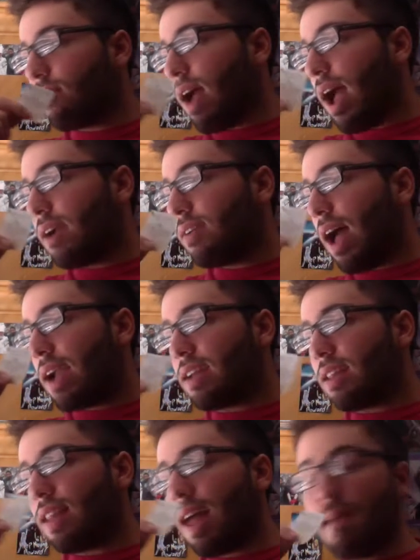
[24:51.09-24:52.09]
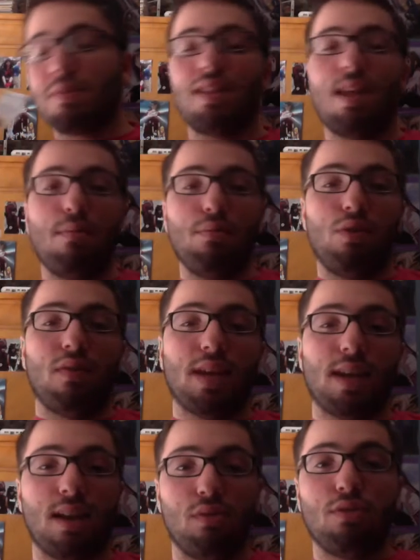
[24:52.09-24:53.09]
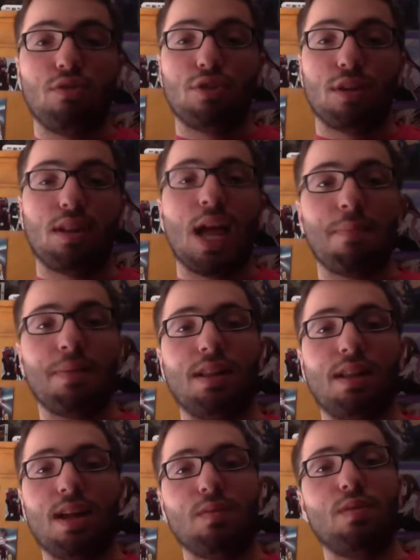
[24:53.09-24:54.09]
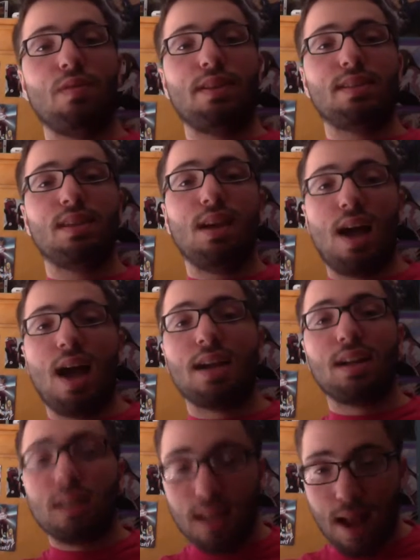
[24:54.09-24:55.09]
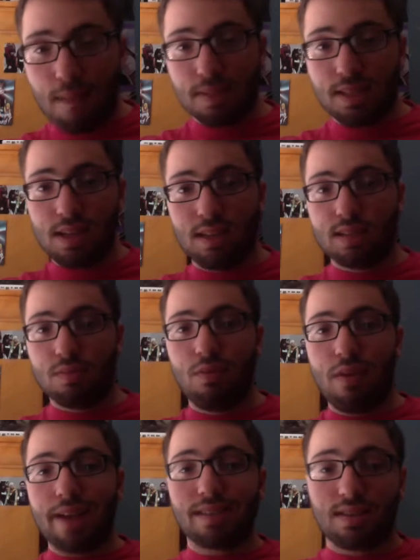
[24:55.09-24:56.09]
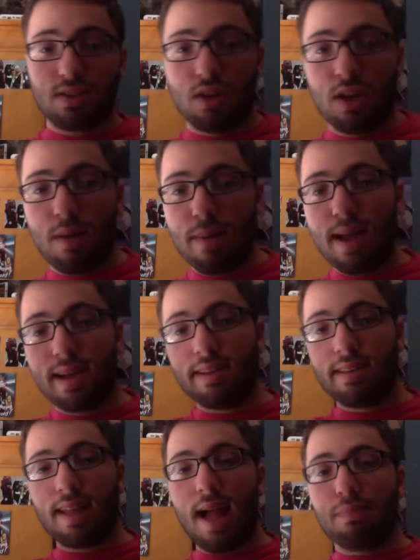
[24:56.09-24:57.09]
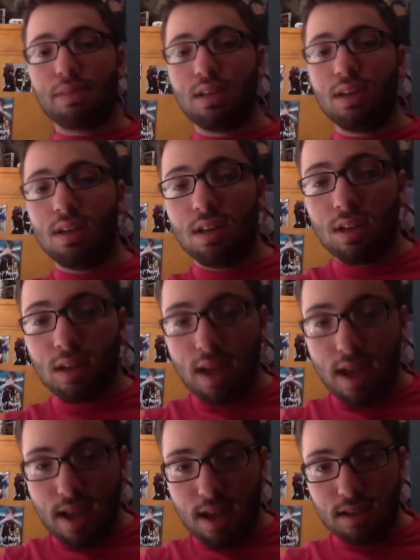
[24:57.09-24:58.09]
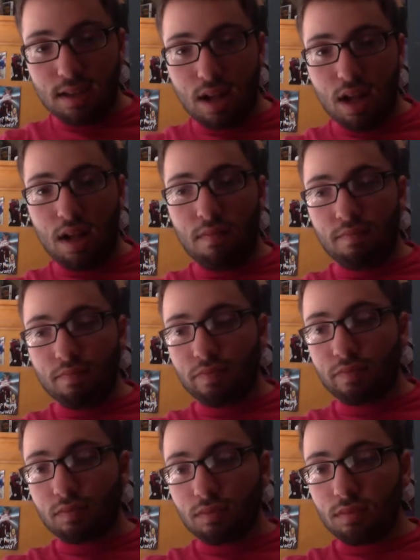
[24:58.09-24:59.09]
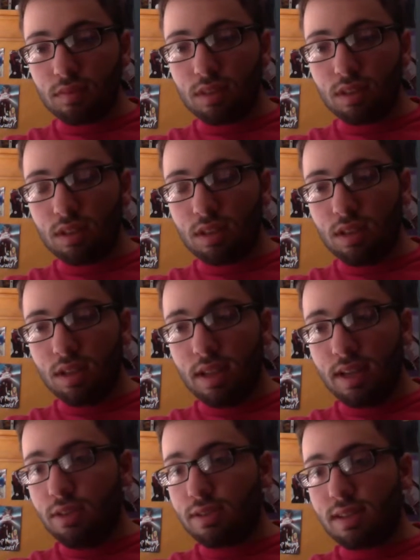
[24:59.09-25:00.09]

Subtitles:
I clapped in that movie. And I don't usually clap in a lot of movies. I clapped in this movie. I stood up and clapped. And it used